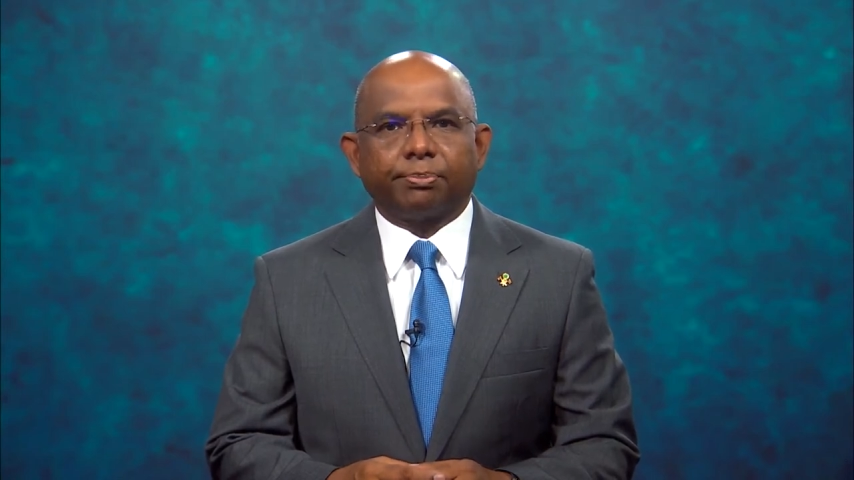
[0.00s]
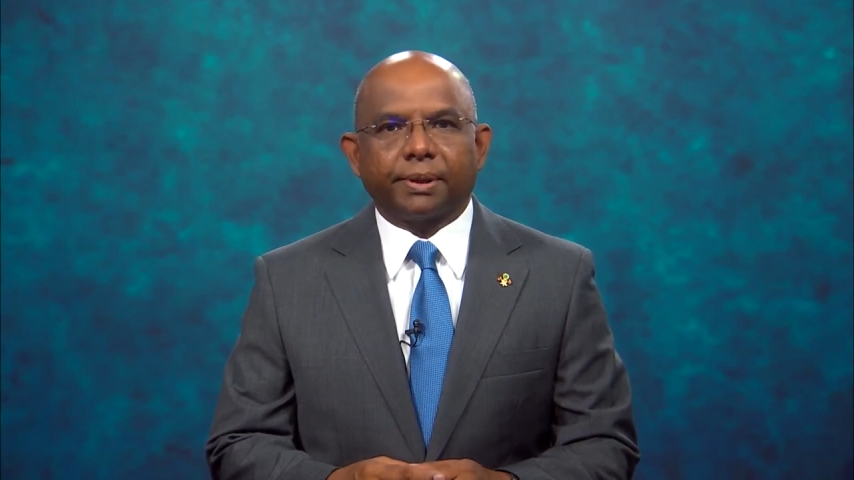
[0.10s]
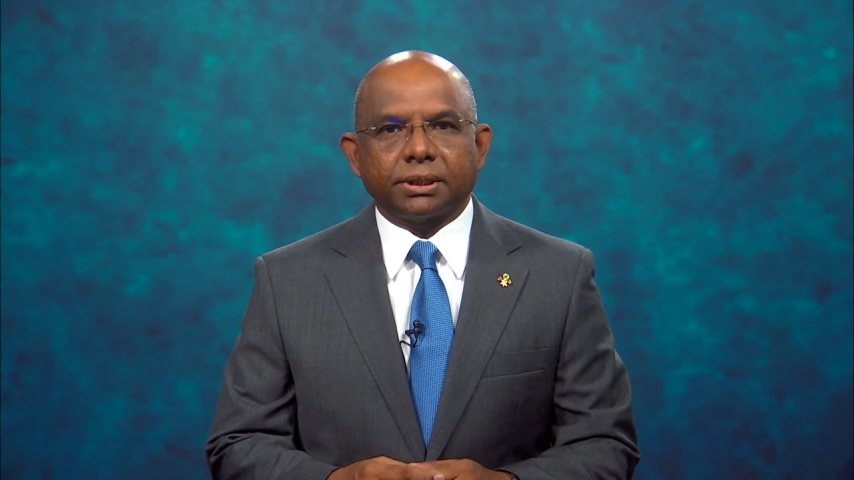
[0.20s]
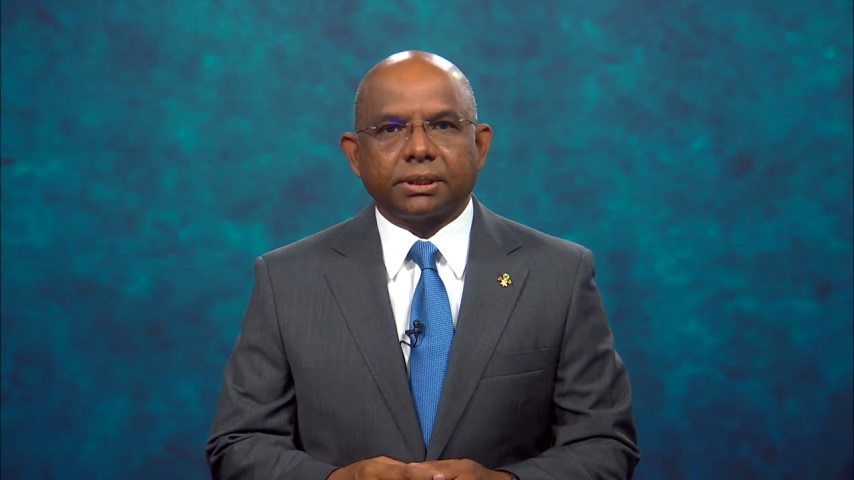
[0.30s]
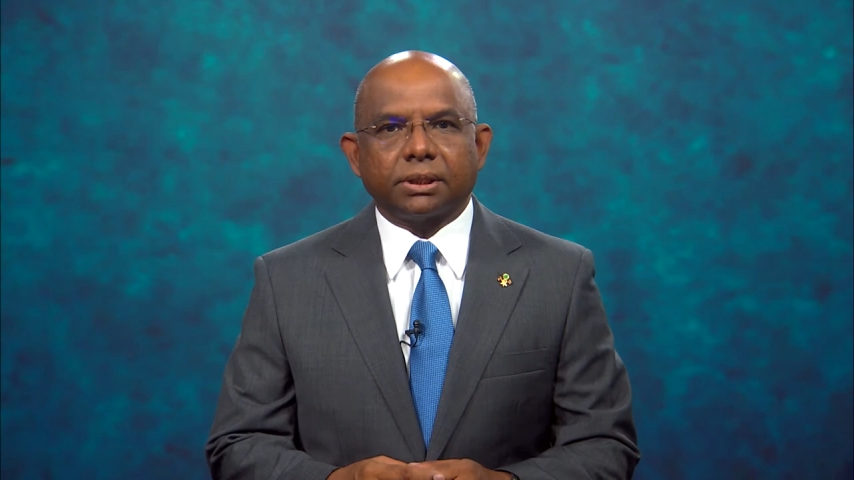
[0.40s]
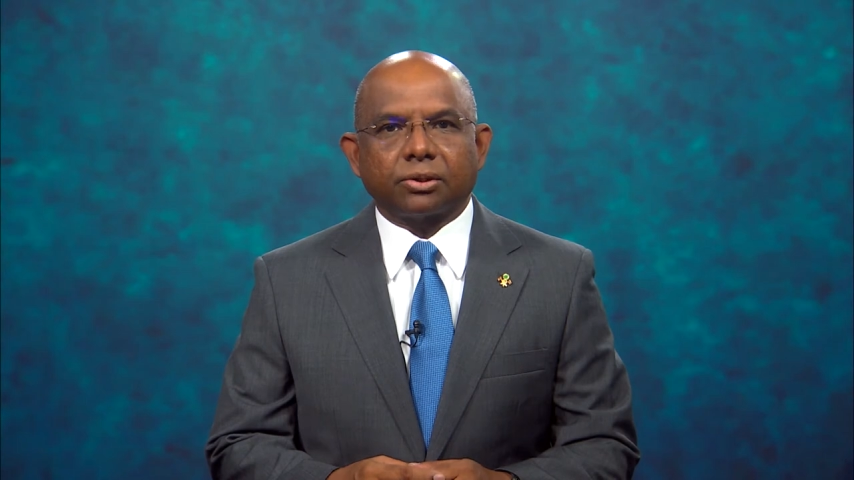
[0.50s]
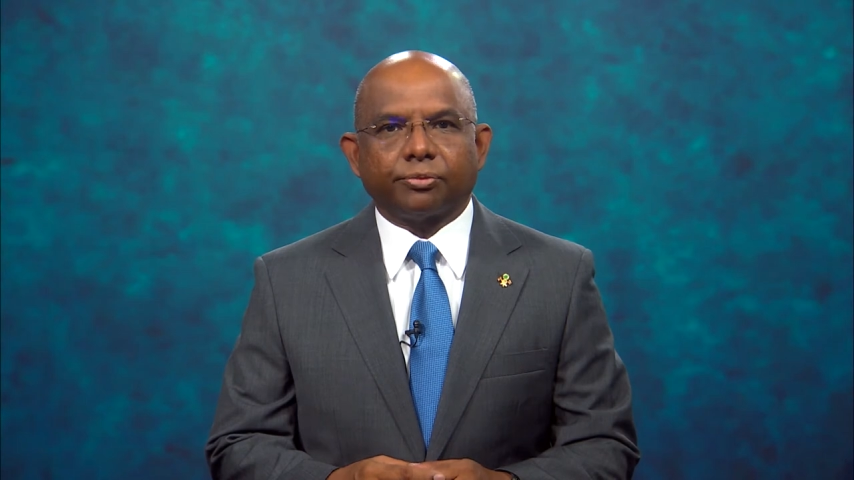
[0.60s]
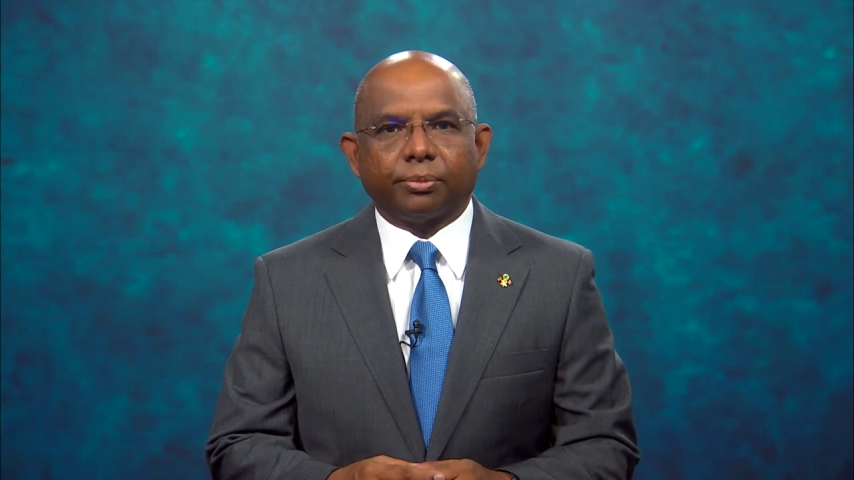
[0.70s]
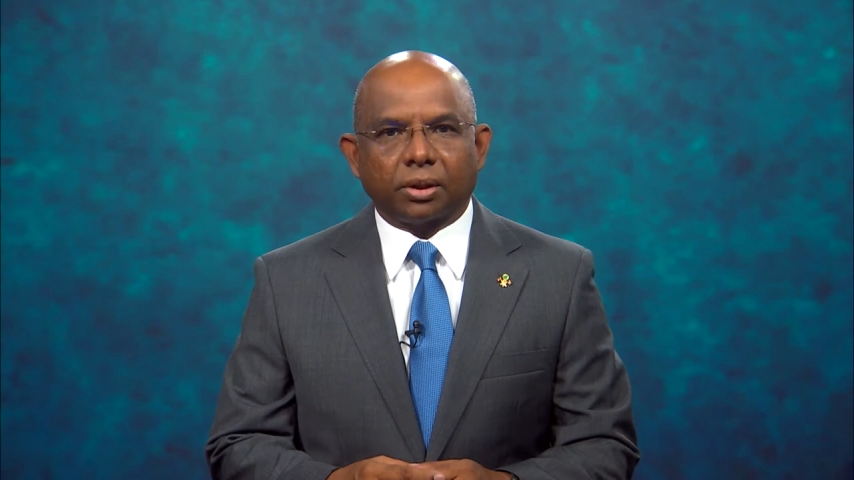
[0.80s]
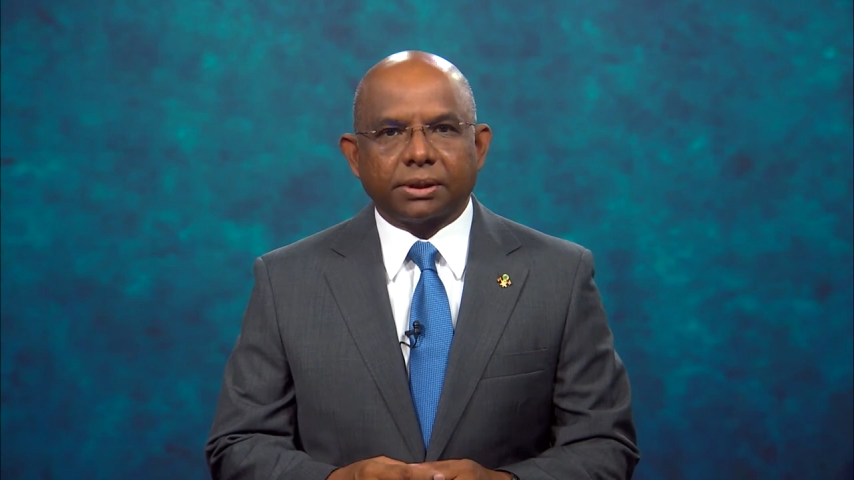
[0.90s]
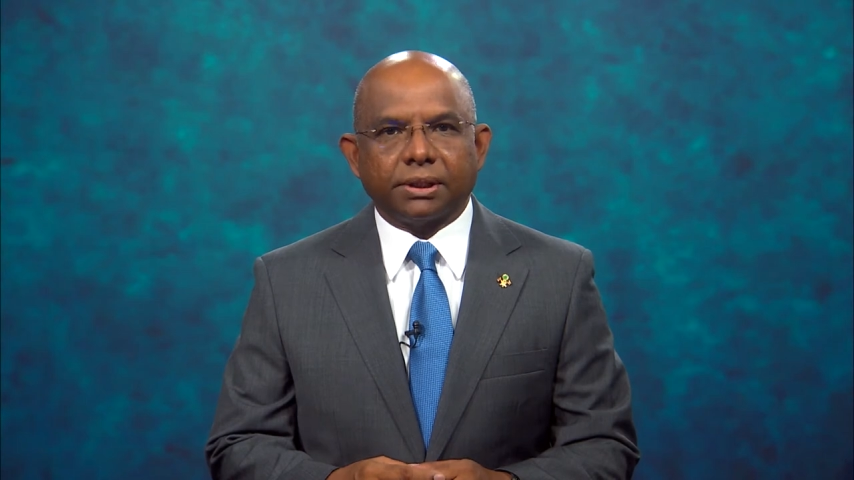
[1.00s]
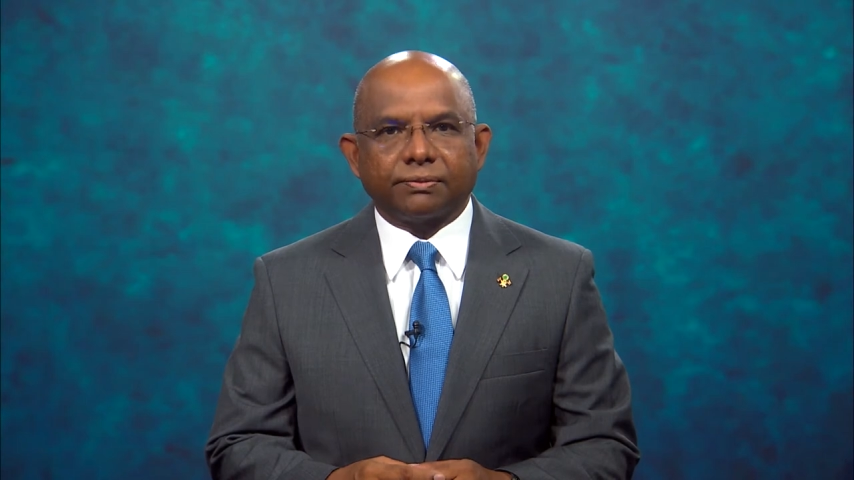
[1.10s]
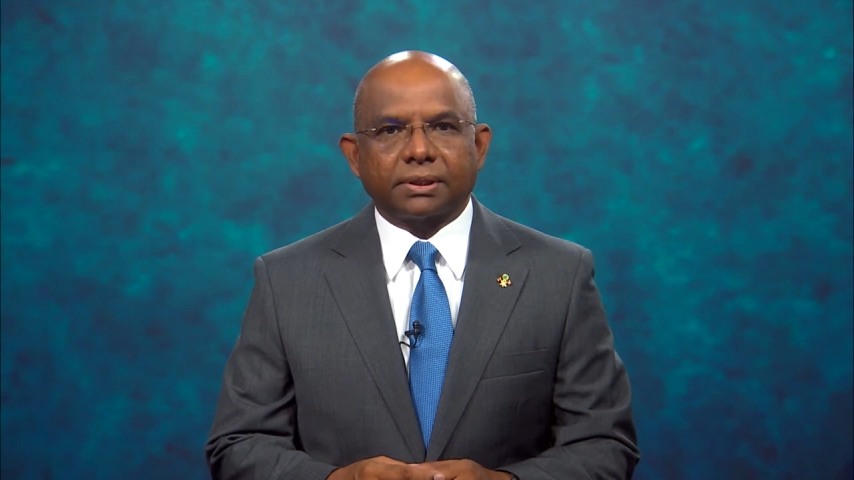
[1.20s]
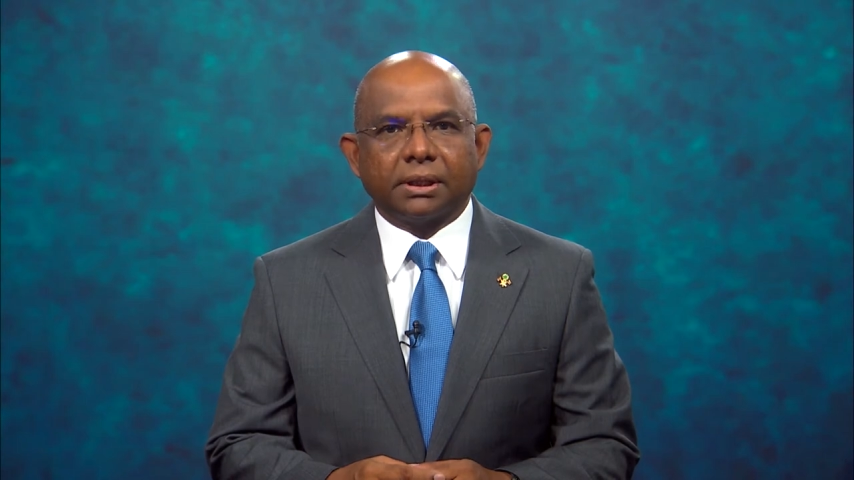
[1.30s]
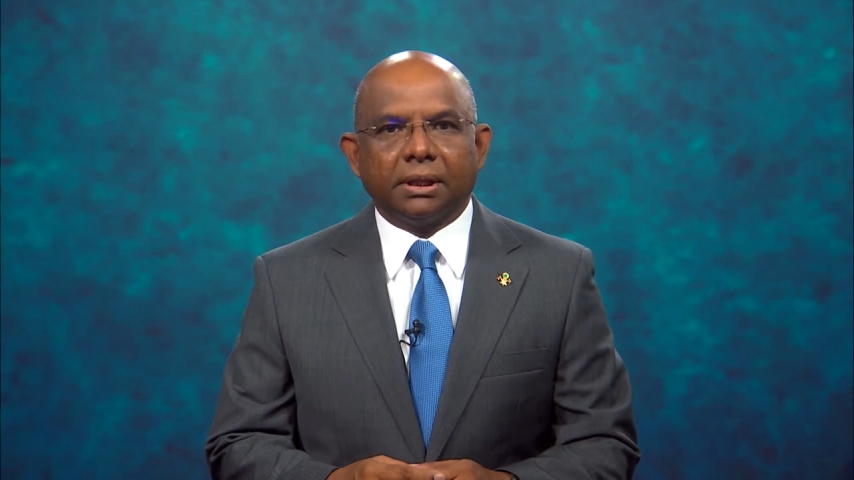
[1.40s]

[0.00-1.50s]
President of Maldives